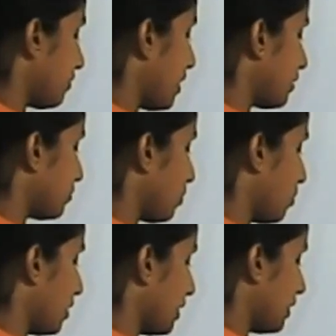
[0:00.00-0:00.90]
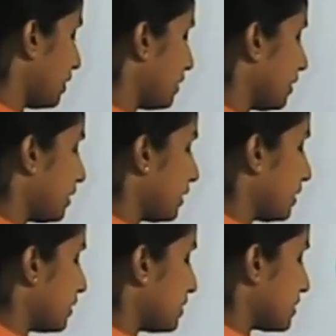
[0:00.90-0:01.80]
1 mole.
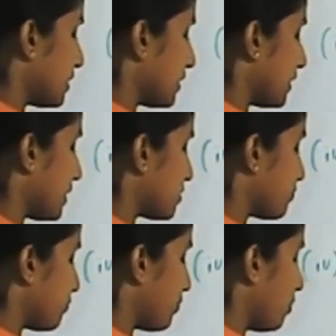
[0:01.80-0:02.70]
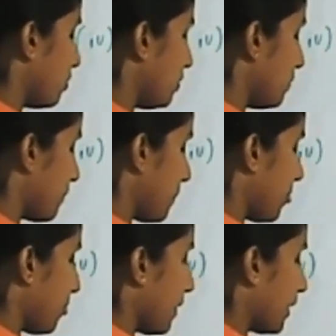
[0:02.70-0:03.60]
CH4
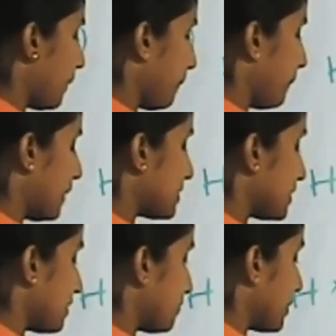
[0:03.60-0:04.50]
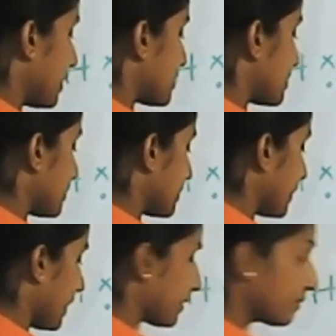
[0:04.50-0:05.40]
combustion means it
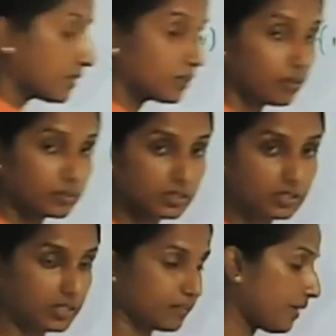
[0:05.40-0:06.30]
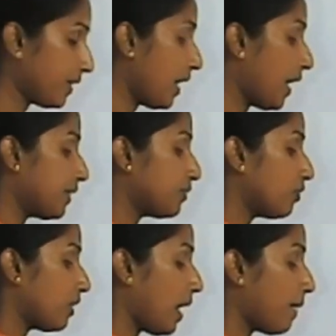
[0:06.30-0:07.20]
react with oxygen. When
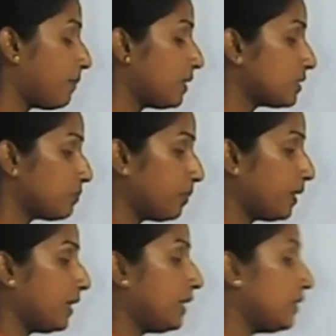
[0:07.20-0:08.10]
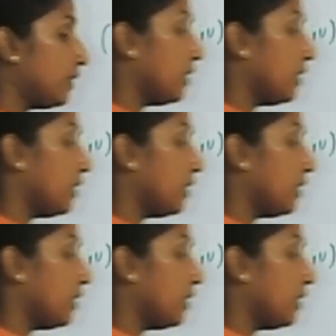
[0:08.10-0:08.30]
hydrocarbons burn